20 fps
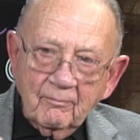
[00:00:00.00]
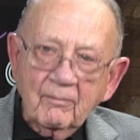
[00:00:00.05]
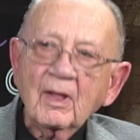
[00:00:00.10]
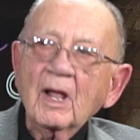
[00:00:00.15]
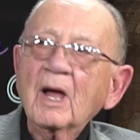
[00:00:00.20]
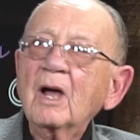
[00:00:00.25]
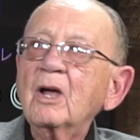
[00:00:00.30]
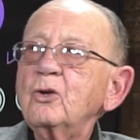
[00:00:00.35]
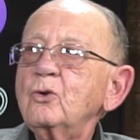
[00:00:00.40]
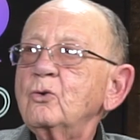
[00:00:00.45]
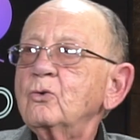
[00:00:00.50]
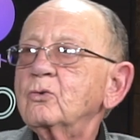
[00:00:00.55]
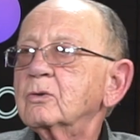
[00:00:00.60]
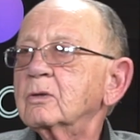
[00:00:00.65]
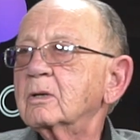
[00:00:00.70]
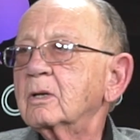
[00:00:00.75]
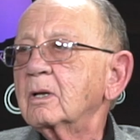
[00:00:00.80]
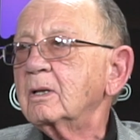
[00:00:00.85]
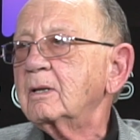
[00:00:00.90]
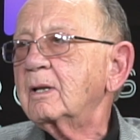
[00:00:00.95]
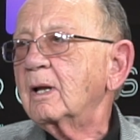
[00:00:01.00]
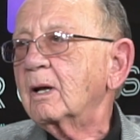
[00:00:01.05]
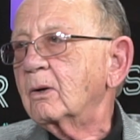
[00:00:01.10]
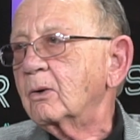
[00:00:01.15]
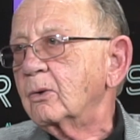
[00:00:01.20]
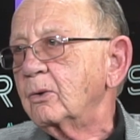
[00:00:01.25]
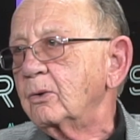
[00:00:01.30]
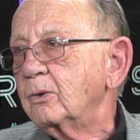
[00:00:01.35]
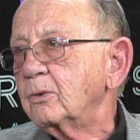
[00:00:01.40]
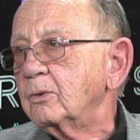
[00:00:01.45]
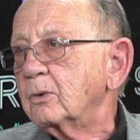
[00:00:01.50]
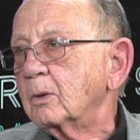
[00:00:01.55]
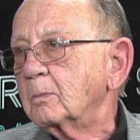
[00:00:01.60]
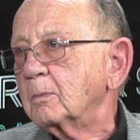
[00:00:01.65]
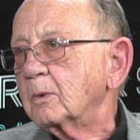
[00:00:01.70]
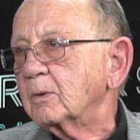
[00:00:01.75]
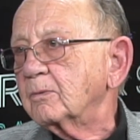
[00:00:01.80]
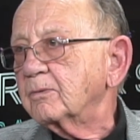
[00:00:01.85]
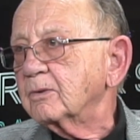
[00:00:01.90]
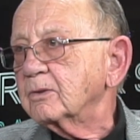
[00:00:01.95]
I used to dial your
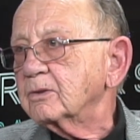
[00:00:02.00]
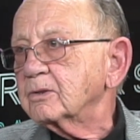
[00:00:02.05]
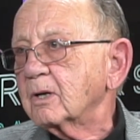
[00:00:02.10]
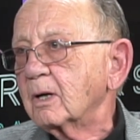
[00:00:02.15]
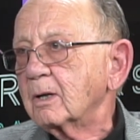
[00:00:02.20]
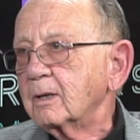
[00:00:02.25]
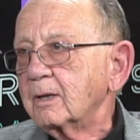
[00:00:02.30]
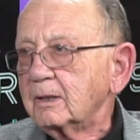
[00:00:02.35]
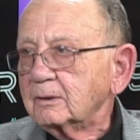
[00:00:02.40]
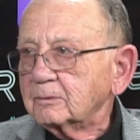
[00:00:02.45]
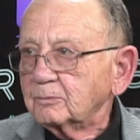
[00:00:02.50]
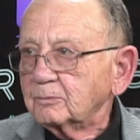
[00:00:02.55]
number for Sonny.